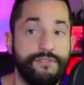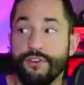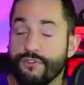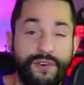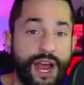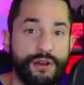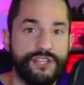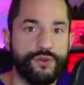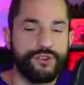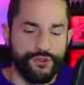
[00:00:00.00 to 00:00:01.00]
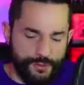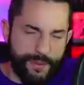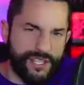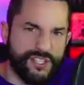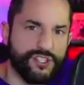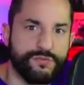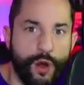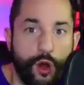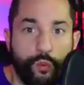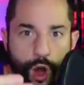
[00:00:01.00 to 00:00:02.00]
If you're a fiery sorcerer, maybe it's a
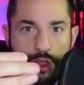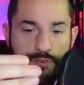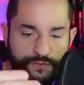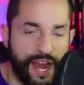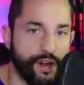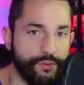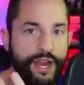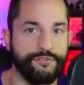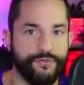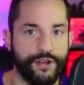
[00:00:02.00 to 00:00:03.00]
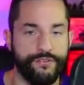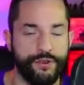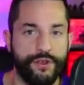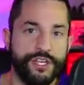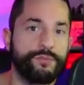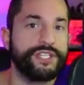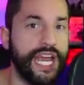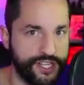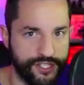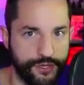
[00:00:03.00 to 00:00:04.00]
small wall of fire right in front of you to
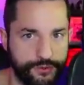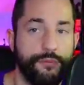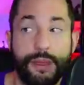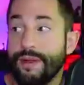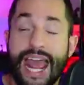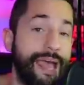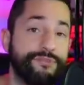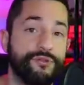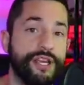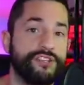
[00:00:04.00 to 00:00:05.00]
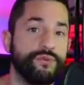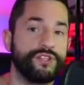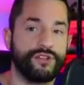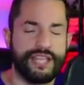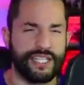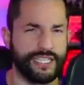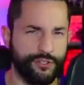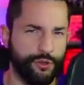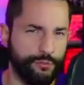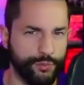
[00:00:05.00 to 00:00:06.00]
protect you. Maybe an abjuration wizard has a
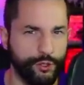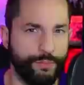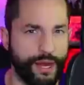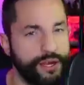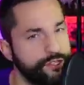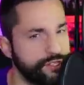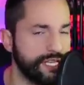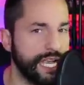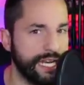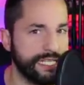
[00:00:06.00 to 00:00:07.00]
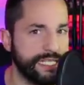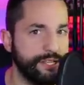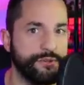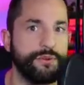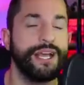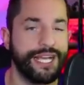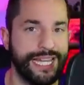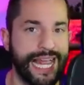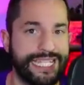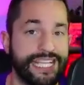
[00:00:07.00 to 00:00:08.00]
literal blue barrier that you can kind of see through,
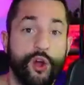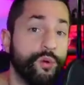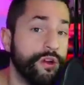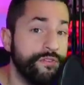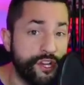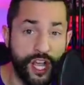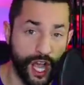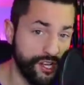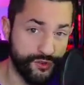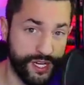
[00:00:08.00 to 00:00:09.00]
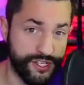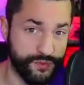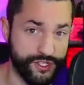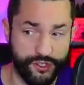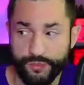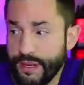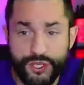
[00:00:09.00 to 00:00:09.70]
classic. Or what if you're a conjuration wizard?